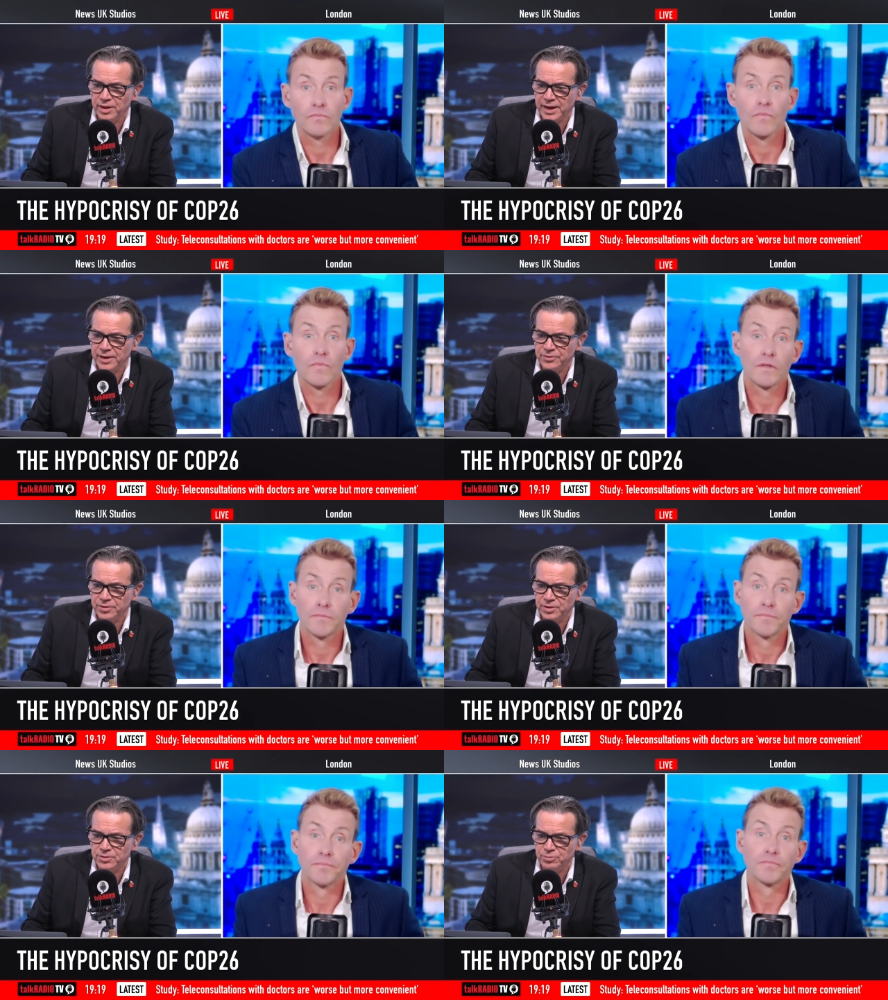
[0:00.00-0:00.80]
Speaker 1: that
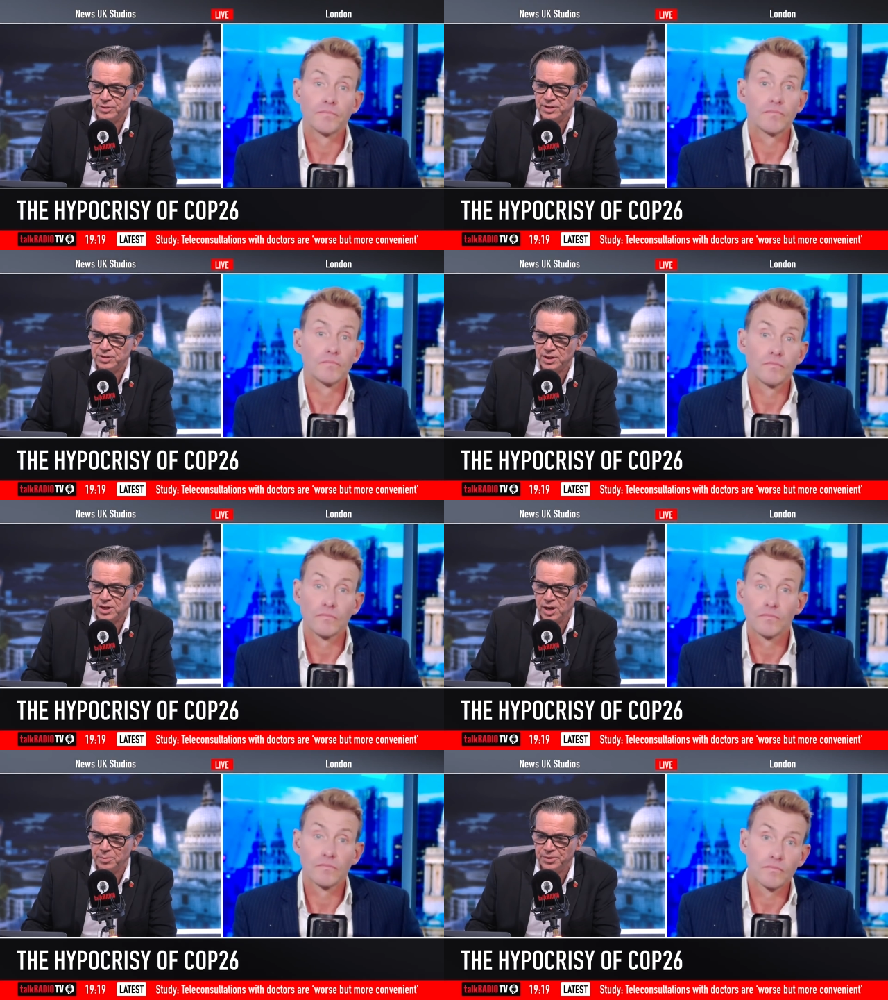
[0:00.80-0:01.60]
uh, to reach
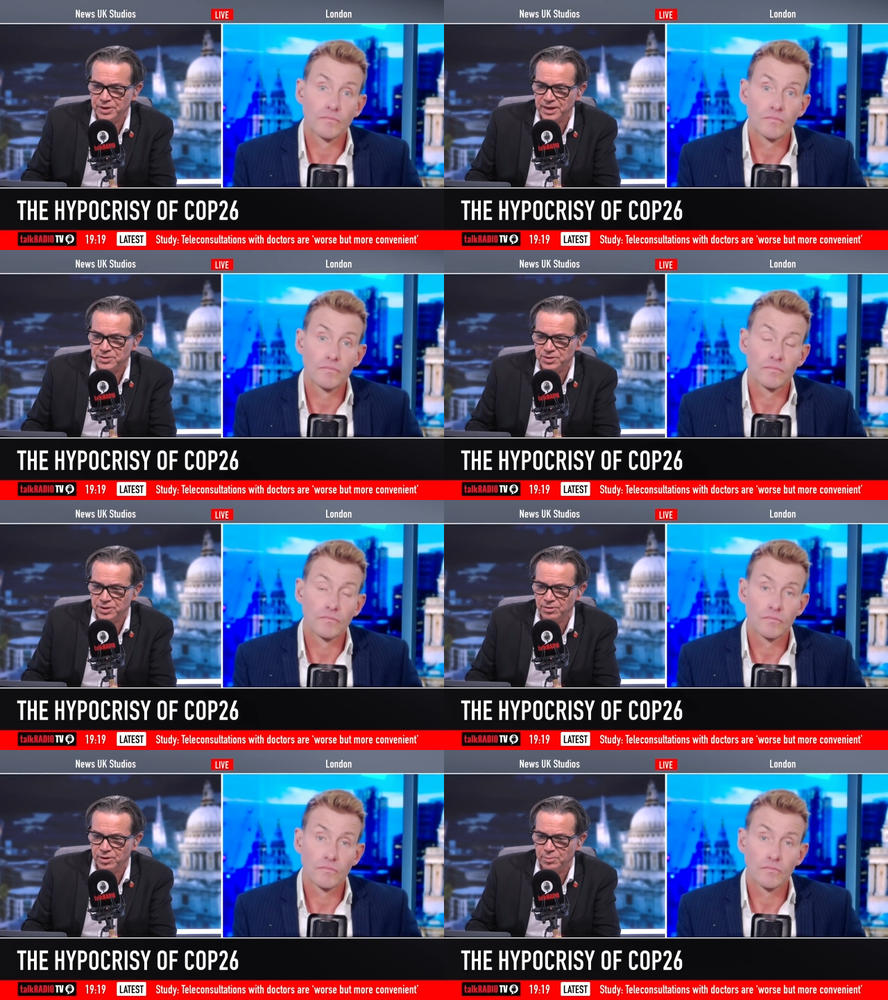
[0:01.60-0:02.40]
carbon net
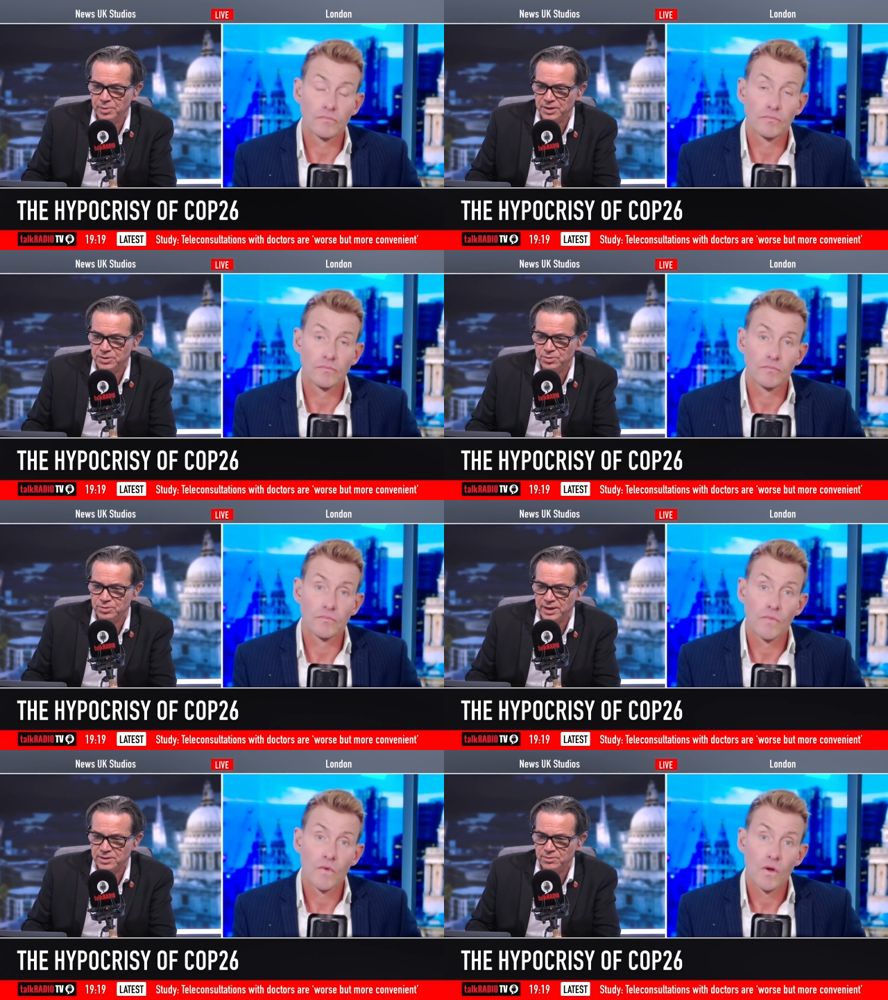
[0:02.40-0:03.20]
zero by
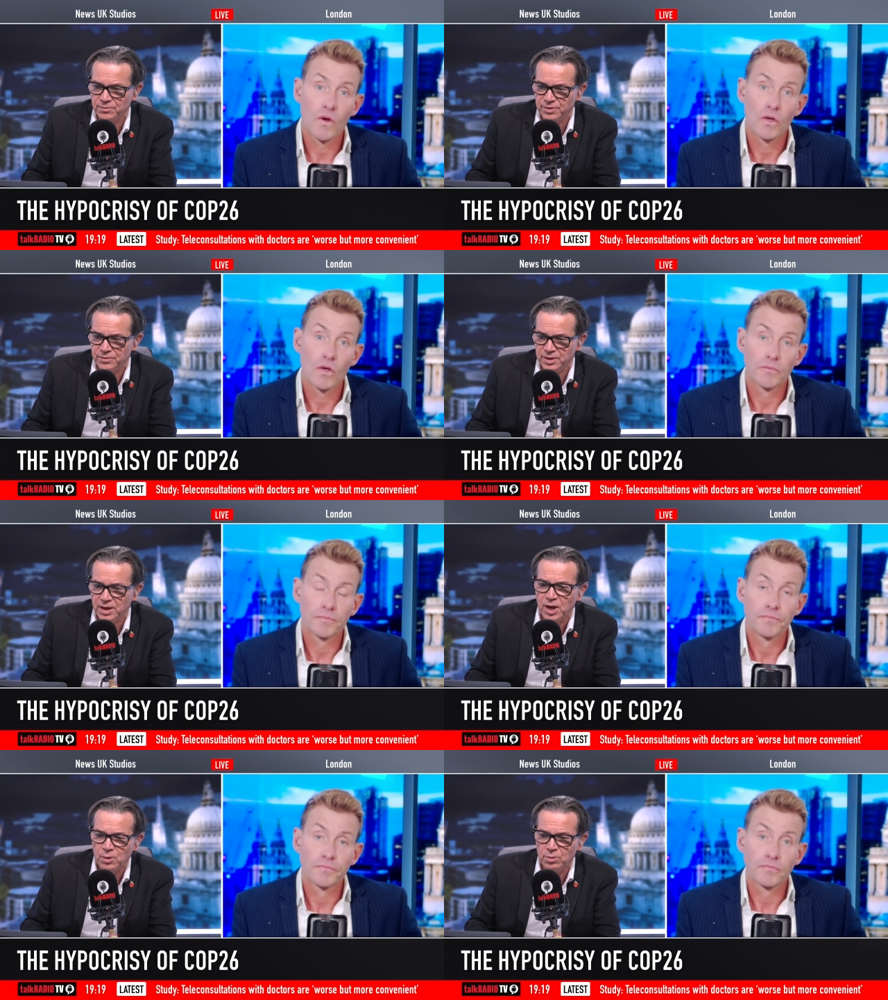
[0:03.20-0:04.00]
2050
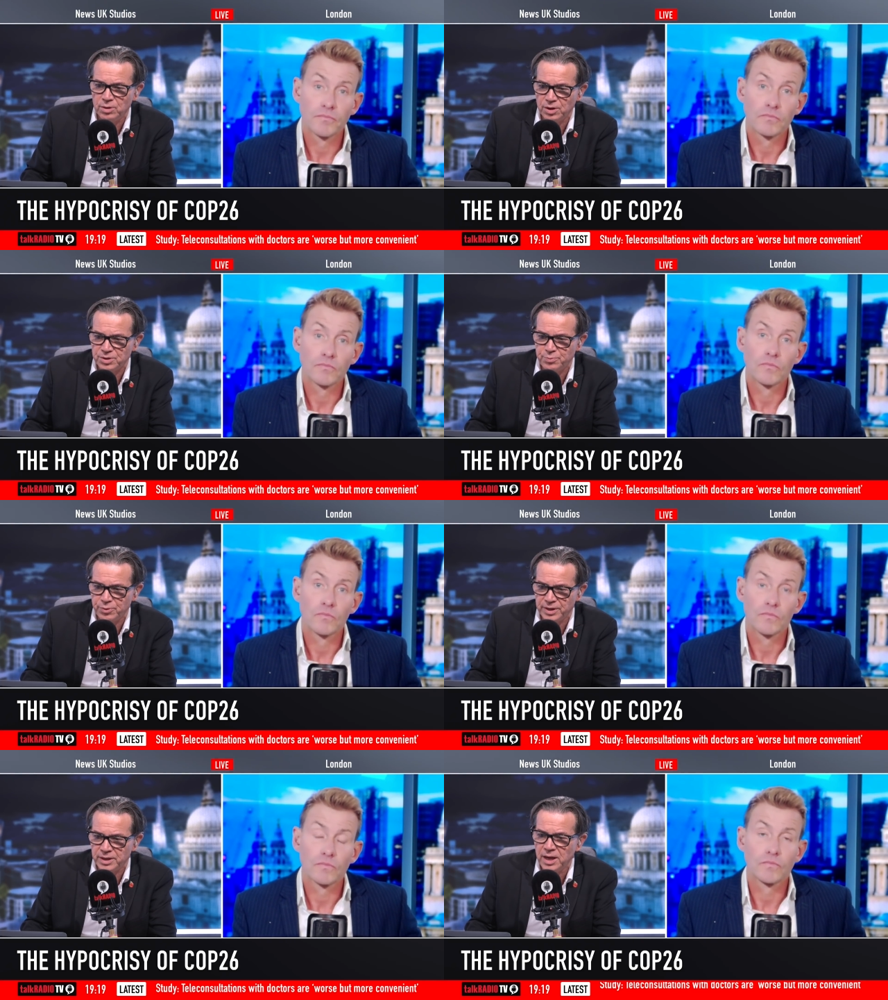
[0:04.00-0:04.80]
will cost
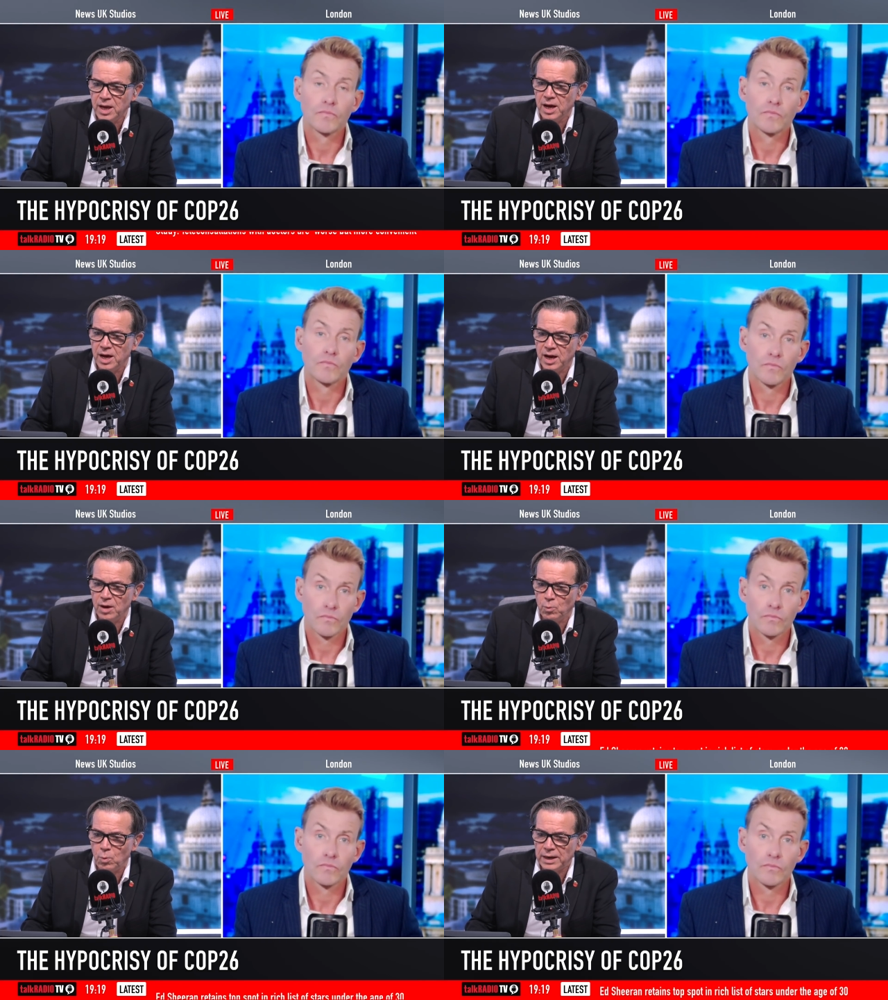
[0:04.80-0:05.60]
Britain
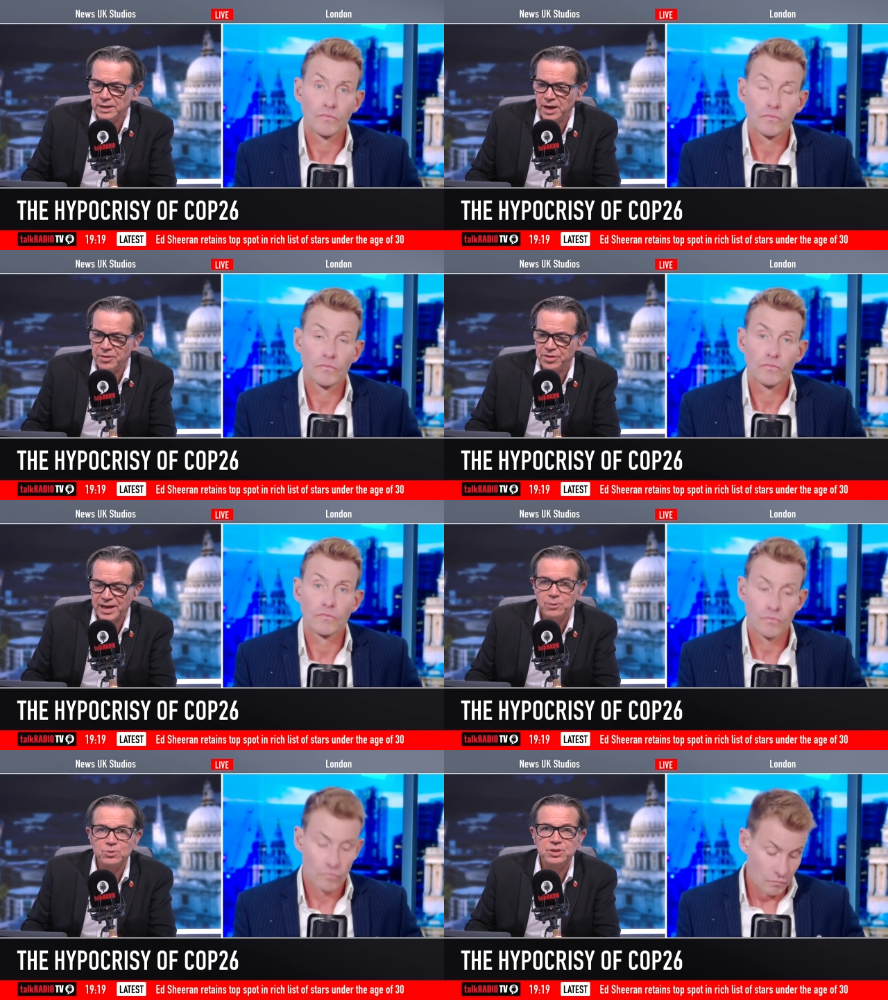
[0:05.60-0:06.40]
uh,
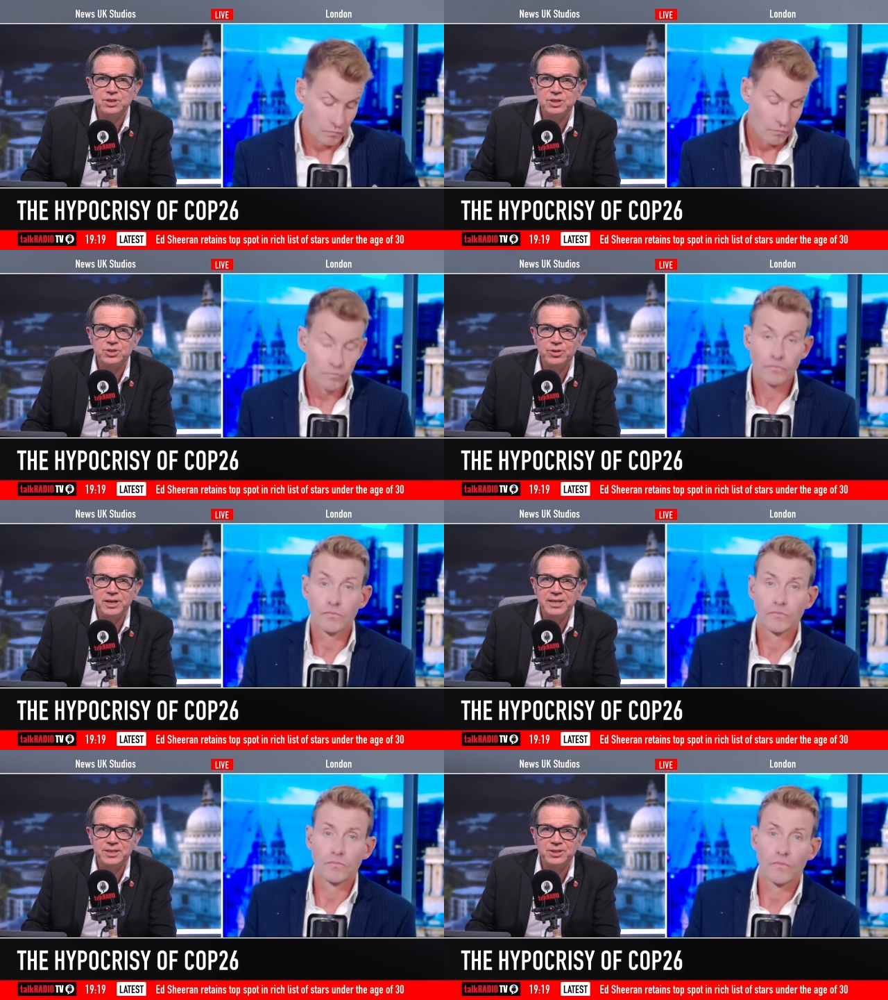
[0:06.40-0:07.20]
$1,000
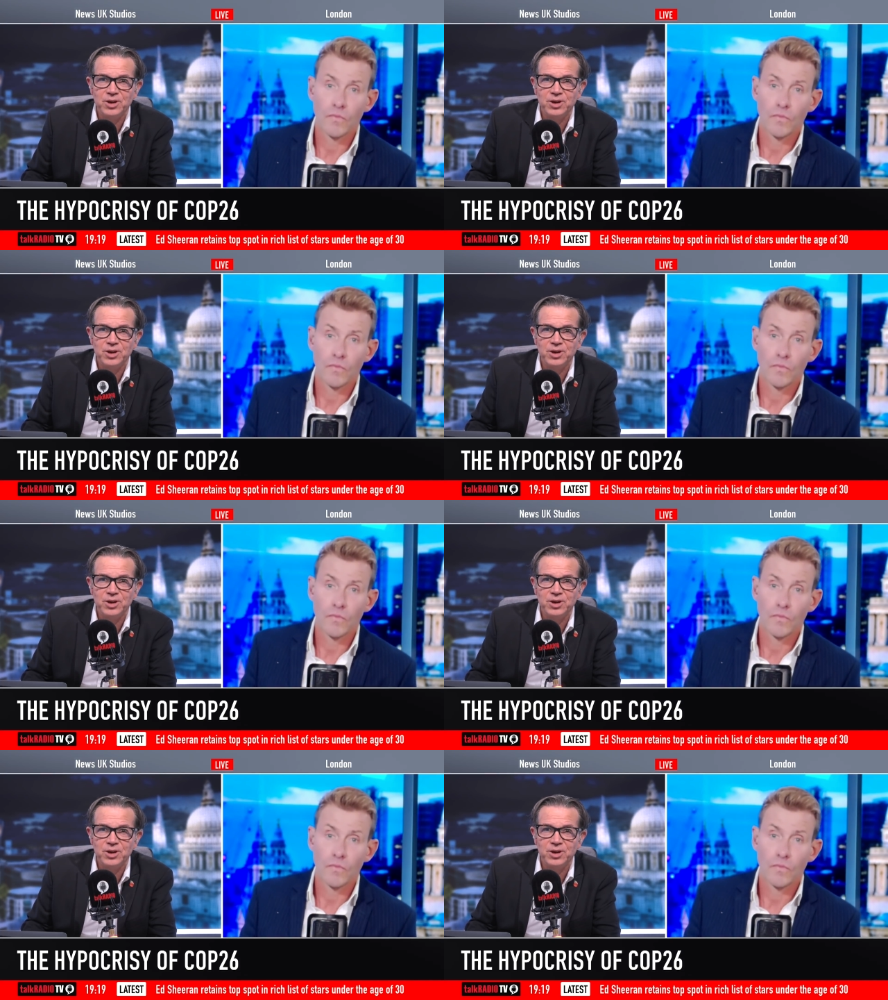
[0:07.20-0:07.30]
trillion.